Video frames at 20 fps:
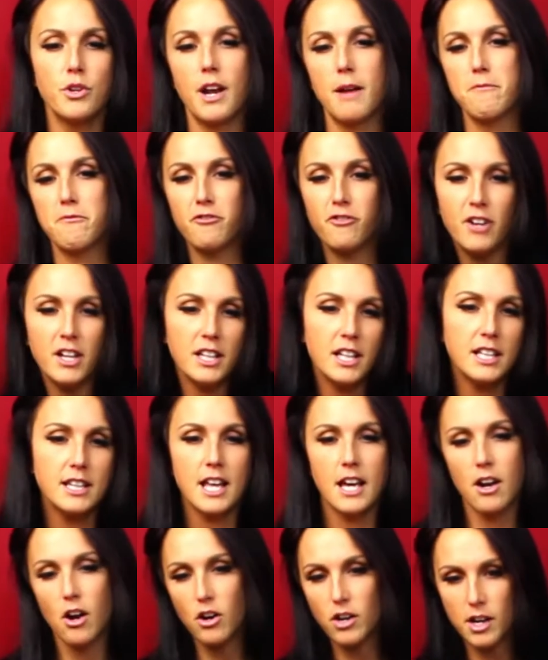I'm feeling
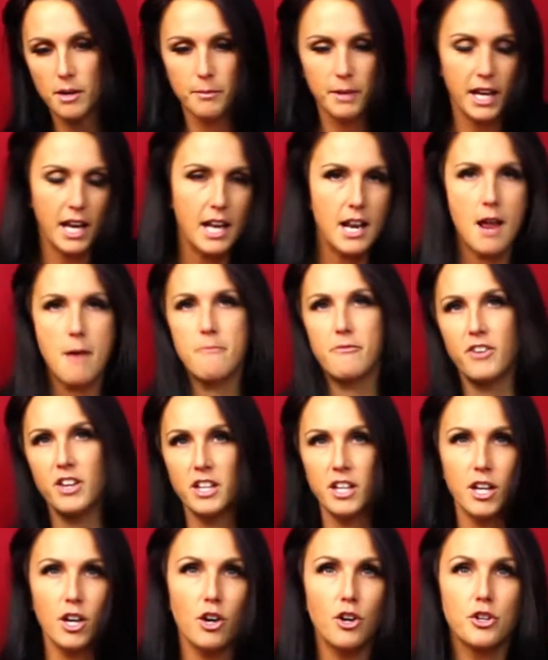that all coming in. I'm
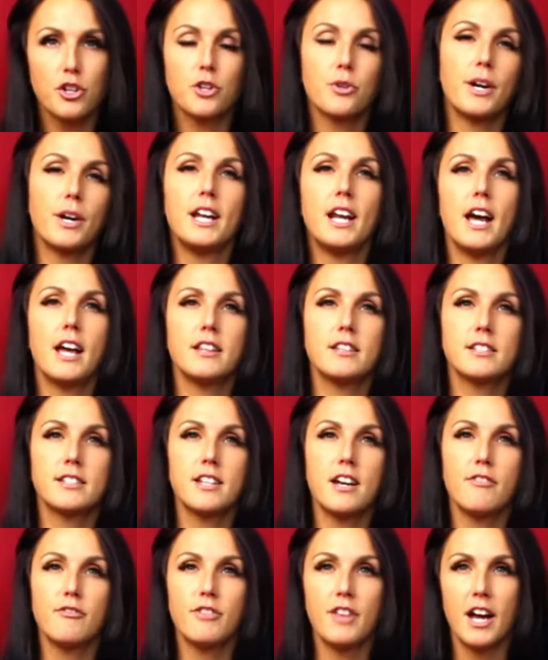feeling all the great
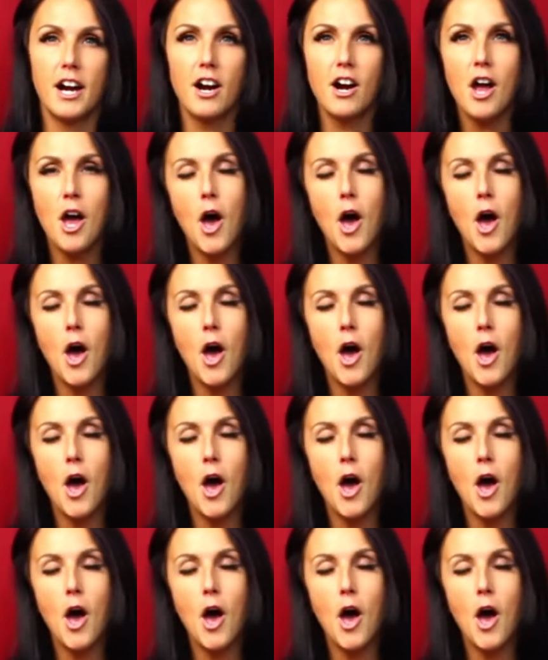stuff there.